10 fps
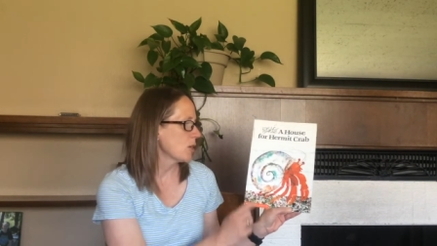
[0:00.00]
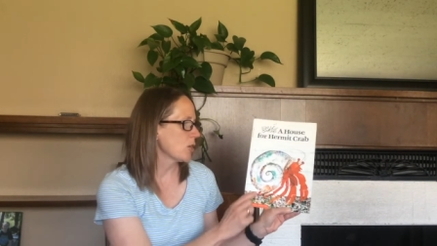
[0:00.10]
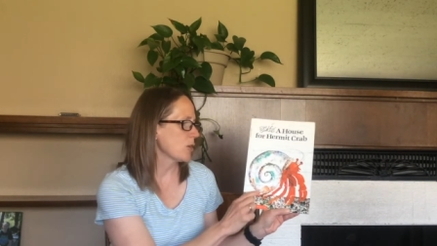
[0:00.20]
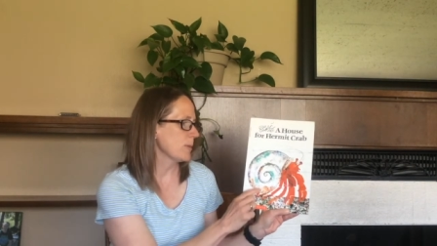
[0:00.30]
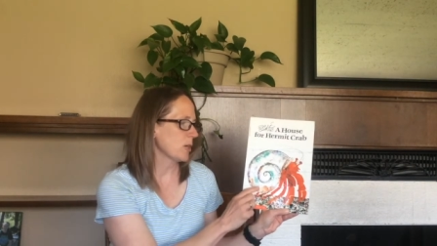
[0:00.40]

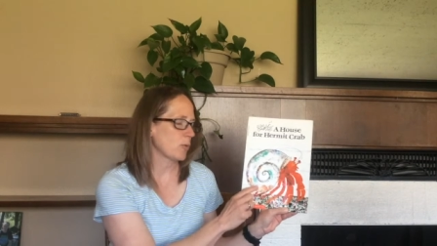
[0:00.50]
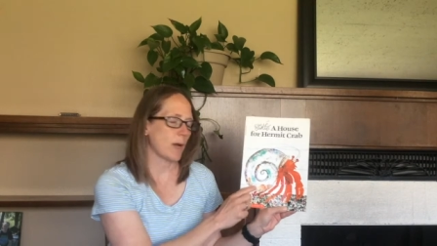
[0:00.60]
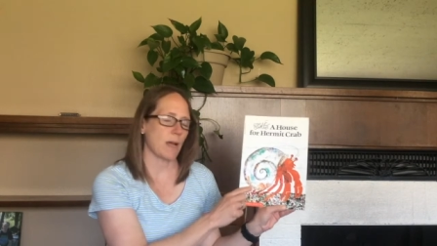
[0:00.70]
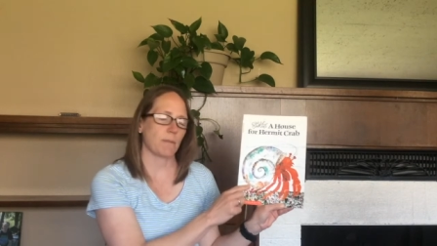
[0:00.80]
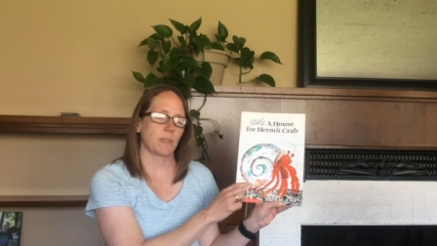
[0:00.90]
Hermit
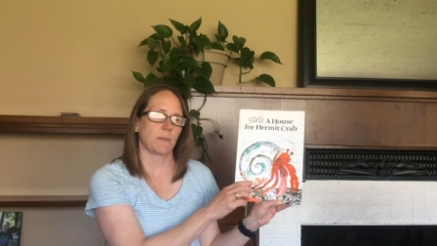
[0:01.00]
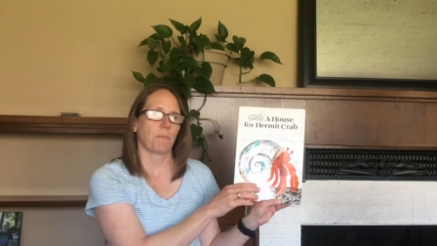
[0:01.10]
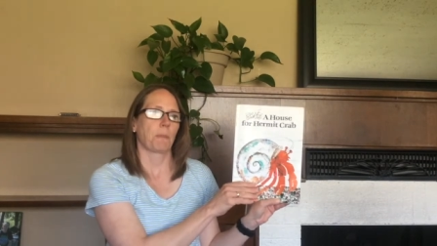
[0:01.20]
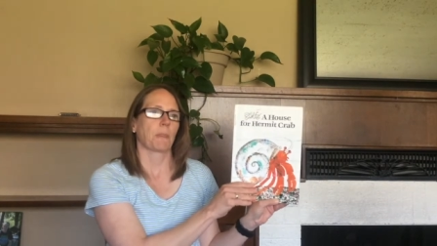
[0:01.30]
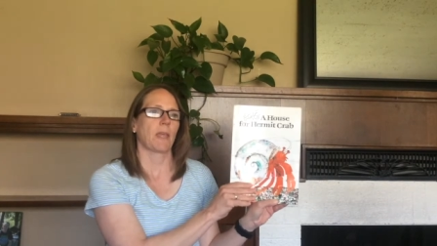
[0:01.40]
crabs,
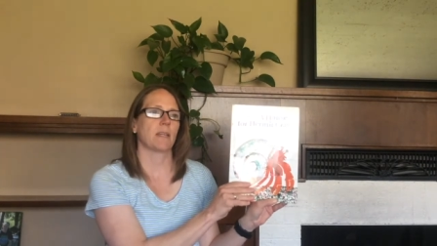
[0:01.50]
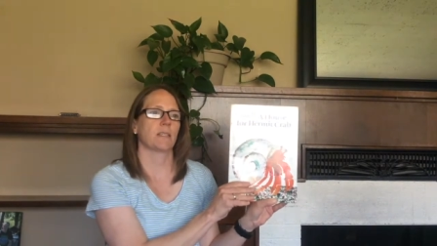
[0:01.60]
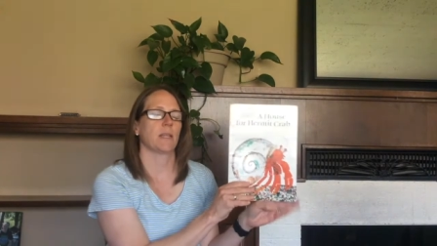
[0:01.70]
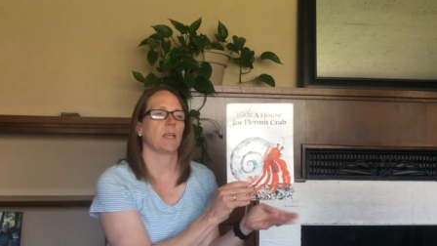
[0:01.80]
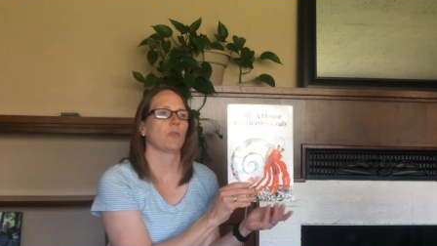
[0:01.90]
as
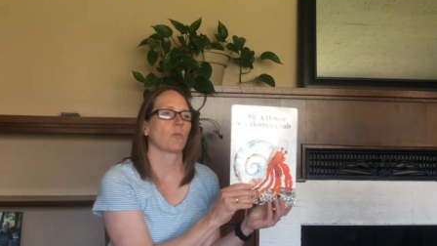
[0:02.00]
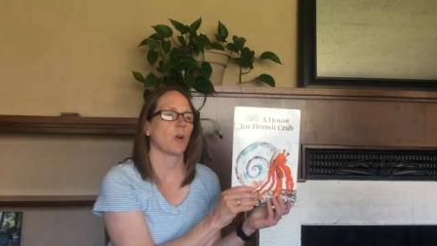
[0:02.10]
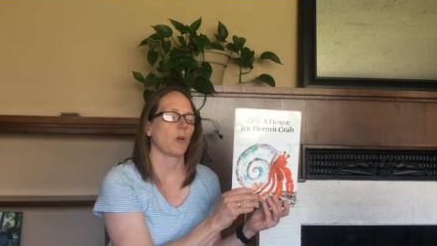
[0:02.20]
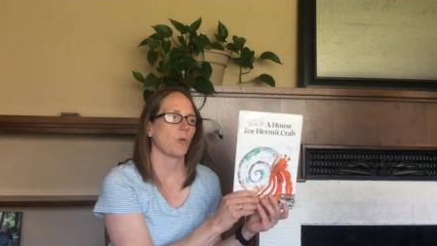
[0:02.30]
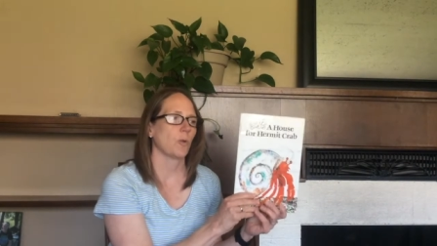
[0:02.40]
they
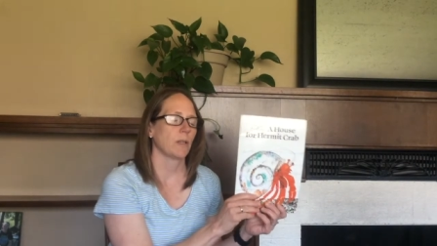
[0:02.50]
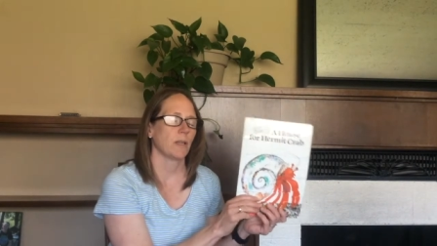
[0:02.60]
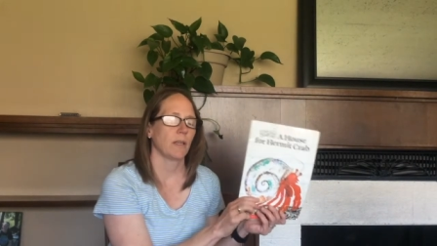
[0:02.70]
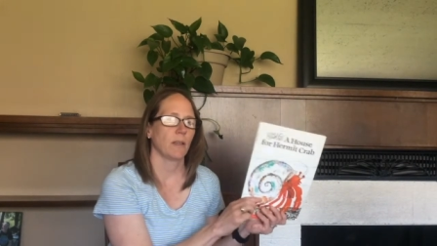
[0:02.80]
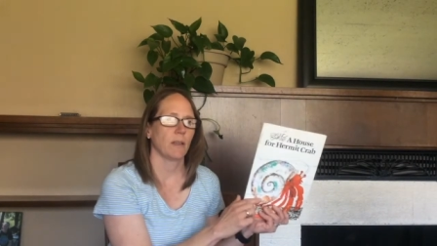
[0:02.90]
grow,
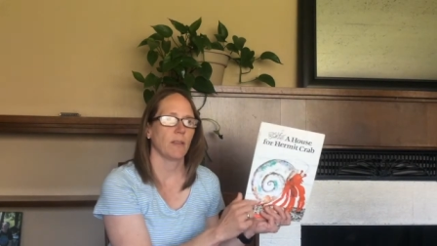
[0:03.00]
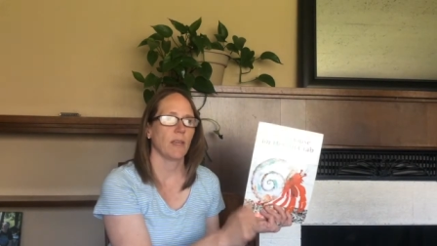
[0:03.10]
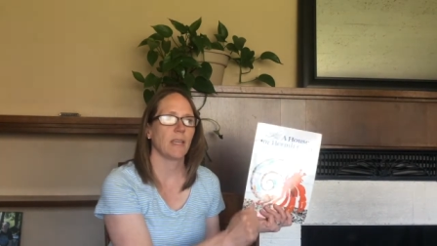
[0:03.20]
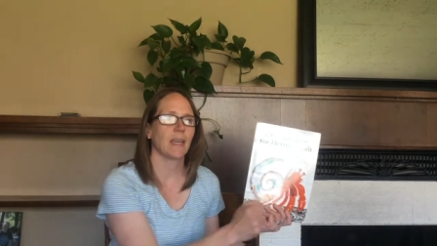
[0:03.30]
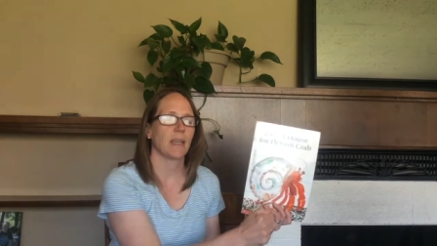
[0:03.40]

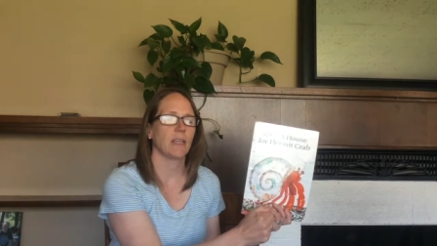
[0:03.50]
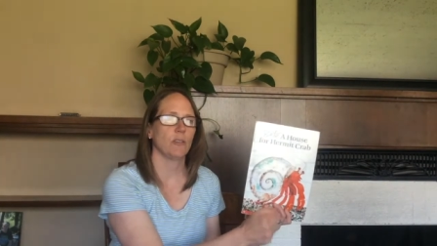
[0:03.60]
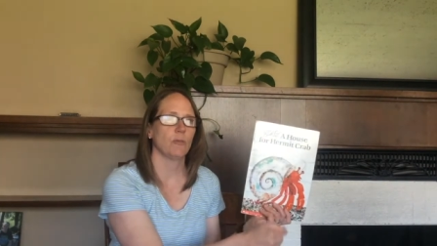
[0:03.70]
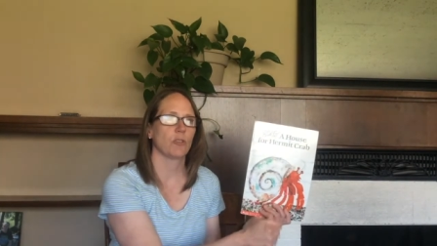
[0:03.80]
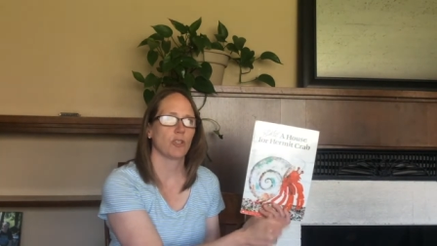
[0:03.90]
they get a
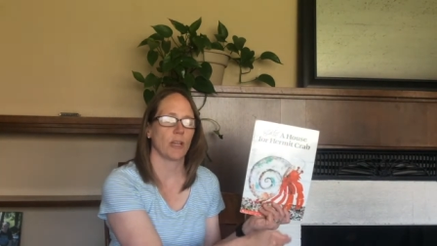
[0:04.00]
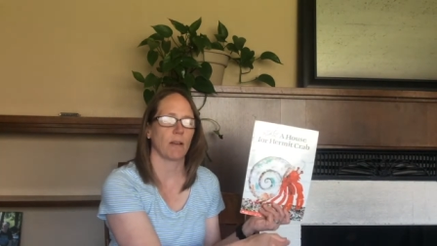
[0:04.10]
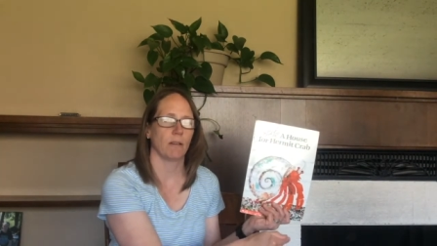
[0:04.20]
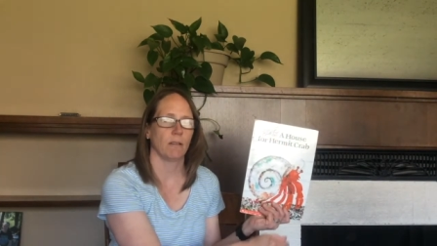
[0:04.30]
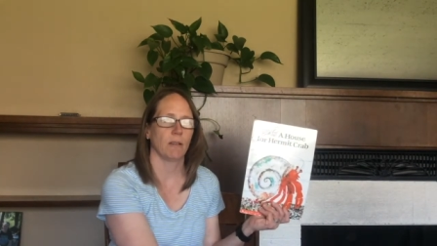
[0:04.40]
new shell.